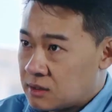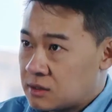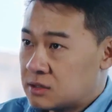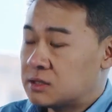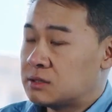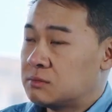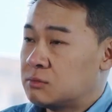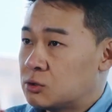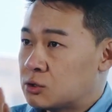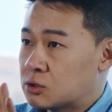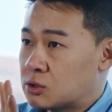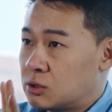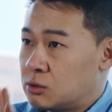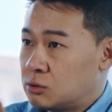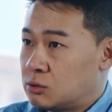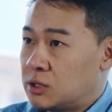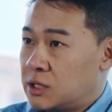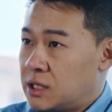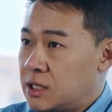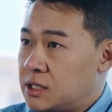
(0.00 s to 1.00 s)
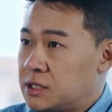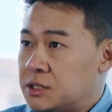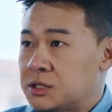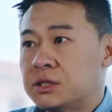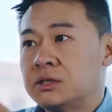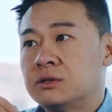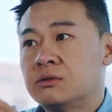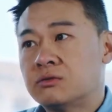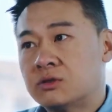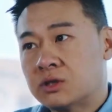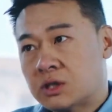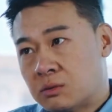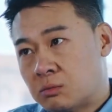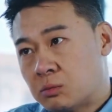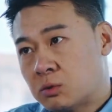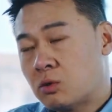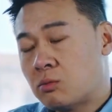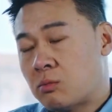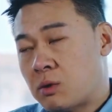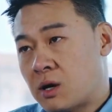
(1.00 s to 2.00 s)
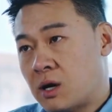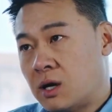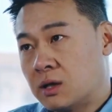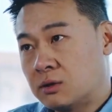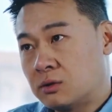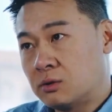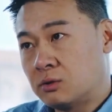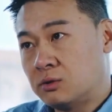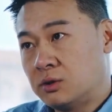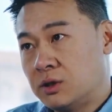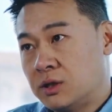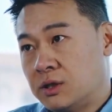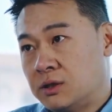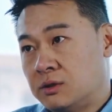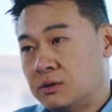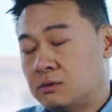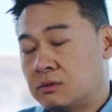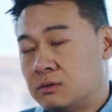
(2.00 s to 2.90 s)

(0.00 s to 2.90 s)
Your body sends signals before you even speak,